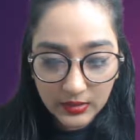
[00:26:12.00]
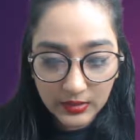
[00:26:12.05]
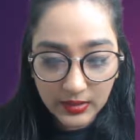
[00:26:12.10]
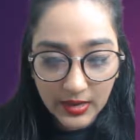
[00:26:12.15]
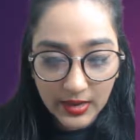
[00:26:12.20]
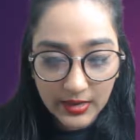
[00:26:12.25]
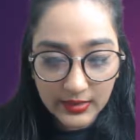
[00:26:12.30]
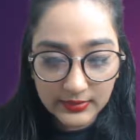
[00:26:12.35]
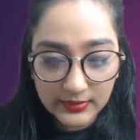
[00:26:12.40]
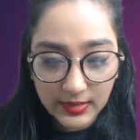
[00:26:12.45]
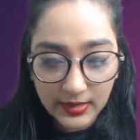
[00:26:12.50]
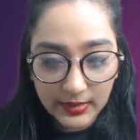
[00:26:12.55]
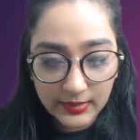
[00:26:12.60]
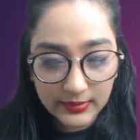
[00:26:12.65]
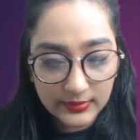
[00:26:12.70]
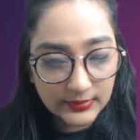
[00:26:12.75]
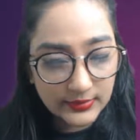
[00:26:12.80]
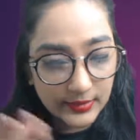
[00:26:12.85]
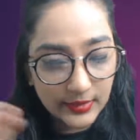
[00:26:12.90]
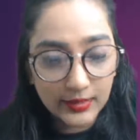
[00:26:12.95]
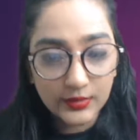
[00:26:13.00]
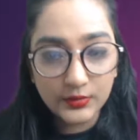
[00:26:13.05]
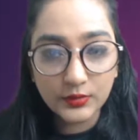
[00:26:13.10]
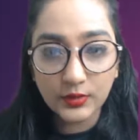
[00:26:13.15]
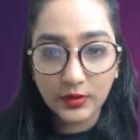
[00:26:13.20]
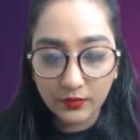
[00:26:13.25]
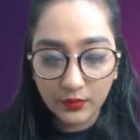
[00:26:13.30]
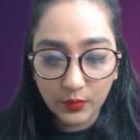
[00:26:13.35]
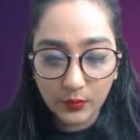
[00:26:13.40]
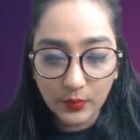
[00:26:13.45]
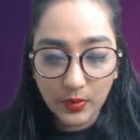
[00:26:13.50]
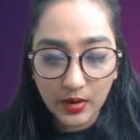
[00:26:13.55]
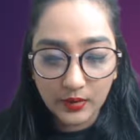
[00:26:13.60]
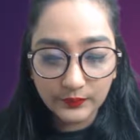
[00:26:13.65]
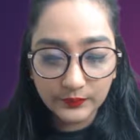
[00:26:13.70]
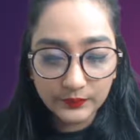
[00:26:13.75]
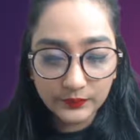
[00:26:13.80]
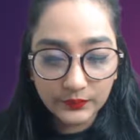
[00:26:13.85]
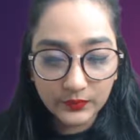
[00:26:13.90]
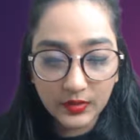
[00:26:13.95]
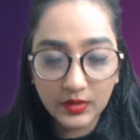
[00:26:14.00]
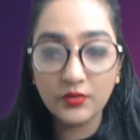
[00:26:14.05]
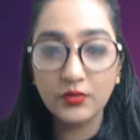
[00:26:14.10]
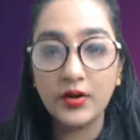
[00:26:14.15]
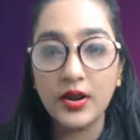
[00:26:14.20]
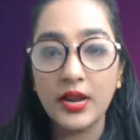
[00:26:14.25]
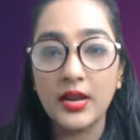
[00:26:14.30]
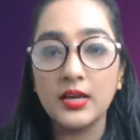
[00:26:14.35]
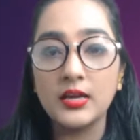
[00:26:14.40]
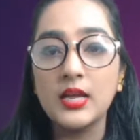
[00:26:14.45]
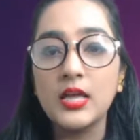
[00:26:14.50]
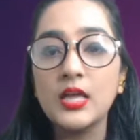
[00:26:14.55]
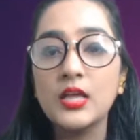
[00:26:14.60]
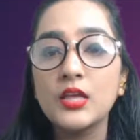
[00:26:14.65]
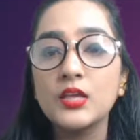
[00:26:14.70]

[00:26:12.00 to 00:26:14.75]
Yes, guys, clear to everyone? Great.